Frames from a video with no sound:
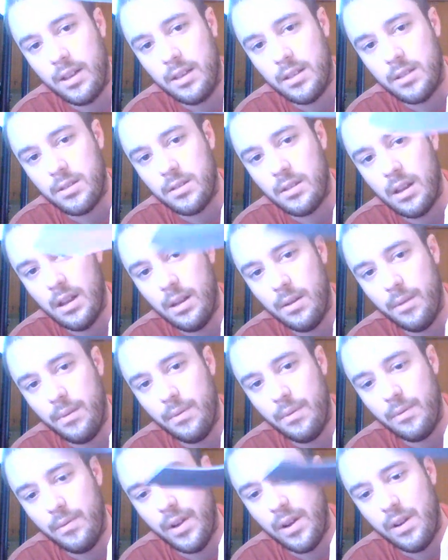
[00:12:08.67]
is
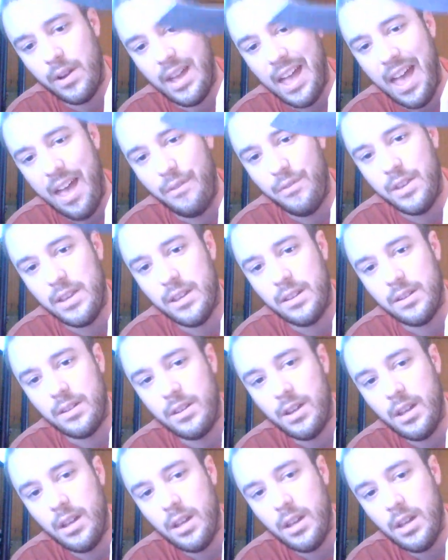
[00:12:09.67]
very heavy and
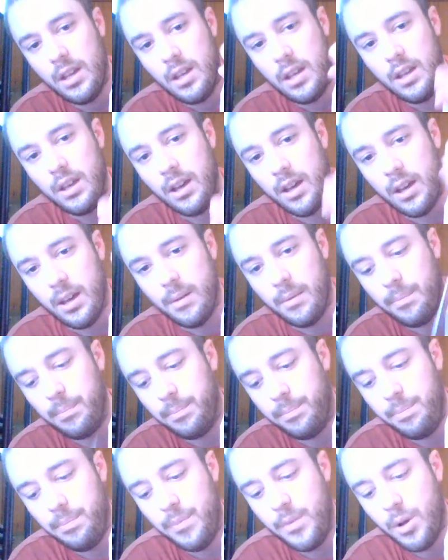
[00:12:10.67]

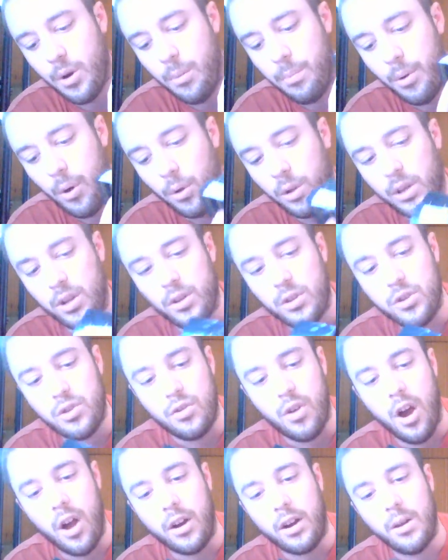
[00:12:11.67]
bulkier,
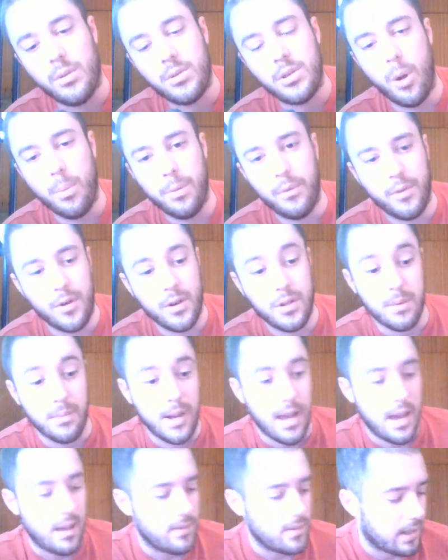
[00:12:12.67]
stronger. I was hoping for some
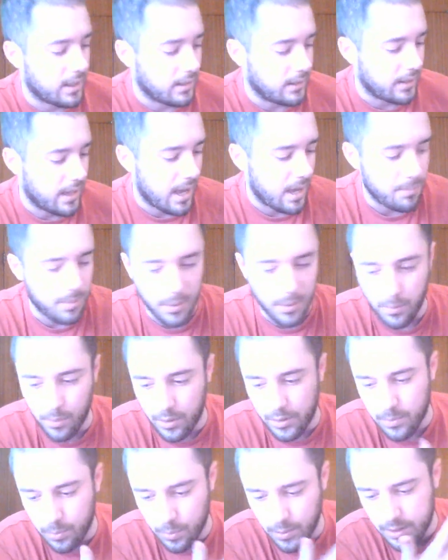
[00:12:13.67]
knives like that, but
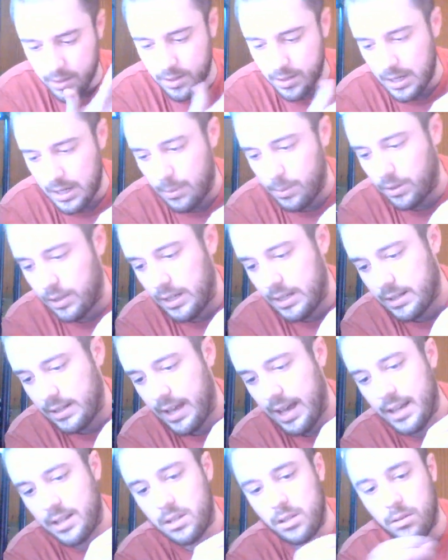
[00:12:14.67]
we'll see with these
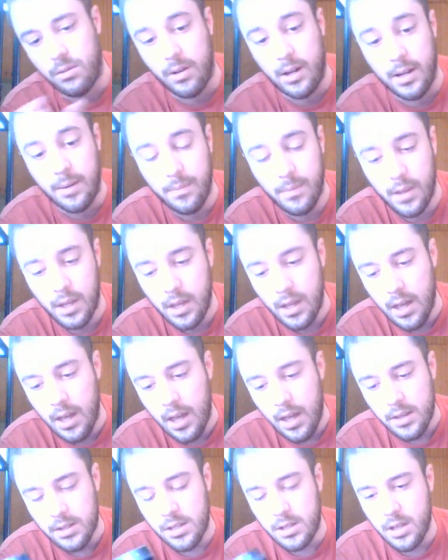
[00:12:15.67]
last three.
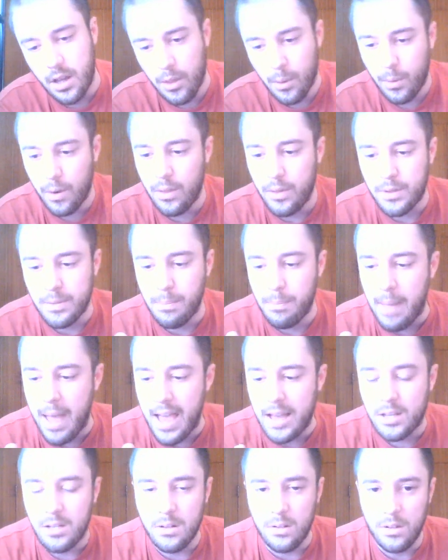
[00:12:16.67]
This is another one of those
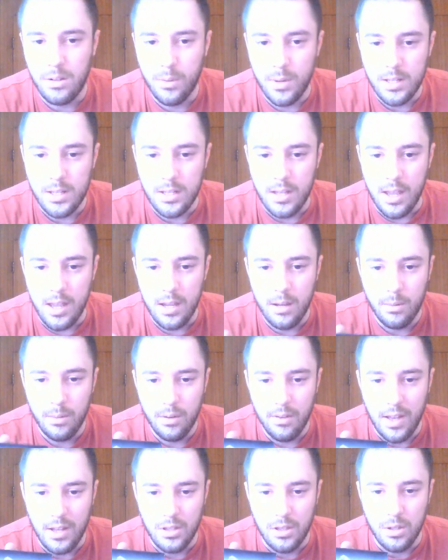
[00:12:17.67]
Master USA.
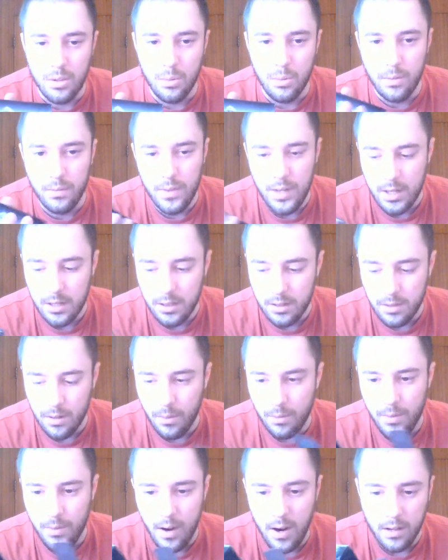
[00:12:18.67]
We've had two of these
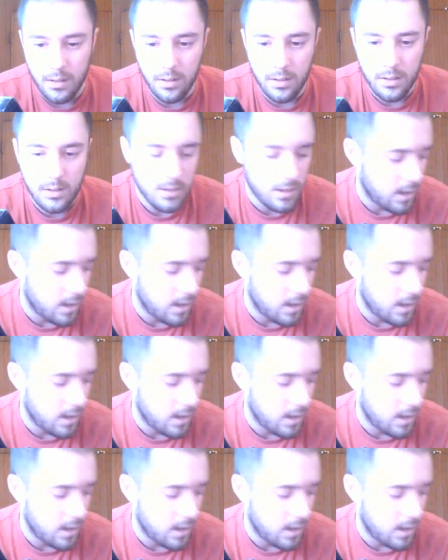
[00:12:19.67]
so far, it looks